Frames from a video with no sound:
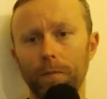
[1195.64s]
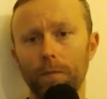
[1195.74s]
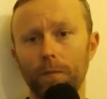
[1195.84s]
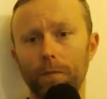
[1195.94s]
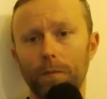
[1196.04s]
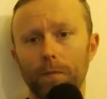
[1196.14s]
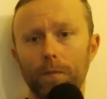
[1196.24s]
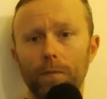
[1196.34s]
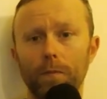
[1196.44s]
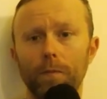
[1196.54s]

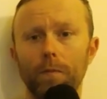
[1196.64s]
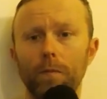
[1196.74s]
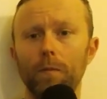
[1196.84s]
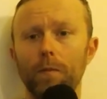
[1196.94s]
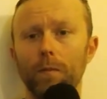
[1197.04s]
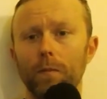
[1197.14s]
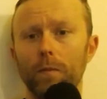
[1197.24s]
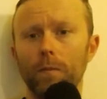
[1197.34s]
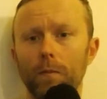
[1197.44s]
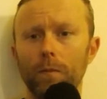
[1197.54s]

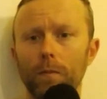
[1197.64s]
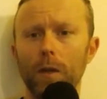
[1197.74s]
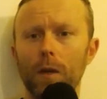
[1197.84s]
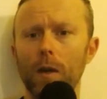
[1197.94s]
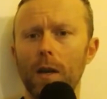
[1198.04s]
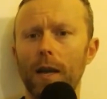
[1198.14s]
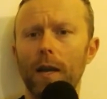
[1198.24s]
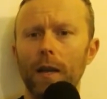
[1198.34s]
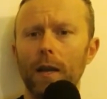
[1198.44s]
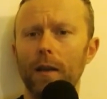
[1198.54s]

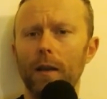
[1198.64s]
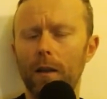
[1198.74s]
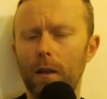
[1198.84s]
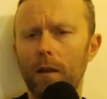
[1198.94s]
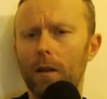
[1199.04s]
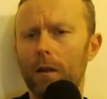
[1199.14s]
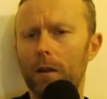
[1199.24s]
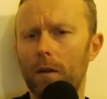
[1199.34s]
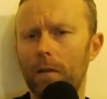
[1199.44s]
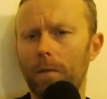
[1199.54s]

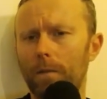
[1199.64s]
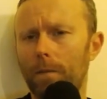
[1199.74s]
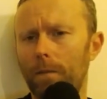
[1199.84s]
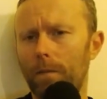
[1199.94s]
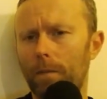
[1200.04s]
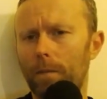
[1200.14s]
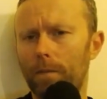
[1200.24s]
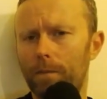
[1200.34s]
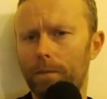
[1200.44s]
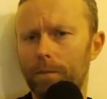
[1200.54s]

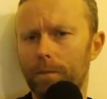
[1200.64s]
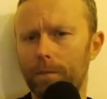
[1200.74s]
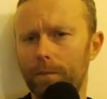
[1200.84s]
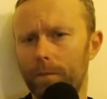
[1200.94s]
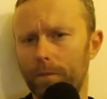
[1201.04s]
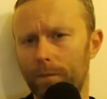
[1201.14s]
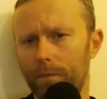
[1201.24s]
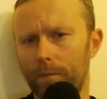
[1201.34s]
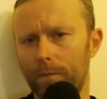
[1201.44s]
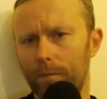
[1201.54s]

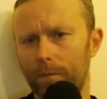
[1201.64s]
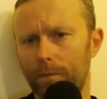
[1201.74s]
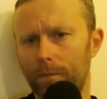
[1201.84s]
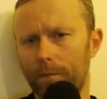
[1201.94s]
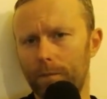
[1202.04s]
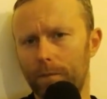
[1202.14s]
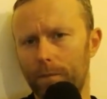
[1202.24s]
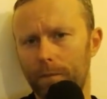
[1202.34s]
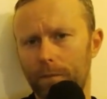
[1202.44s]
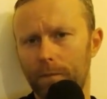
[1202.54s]

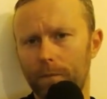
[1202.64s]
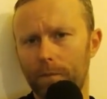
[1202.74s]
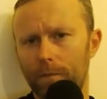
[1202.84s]
No words are spoken by the person on screen.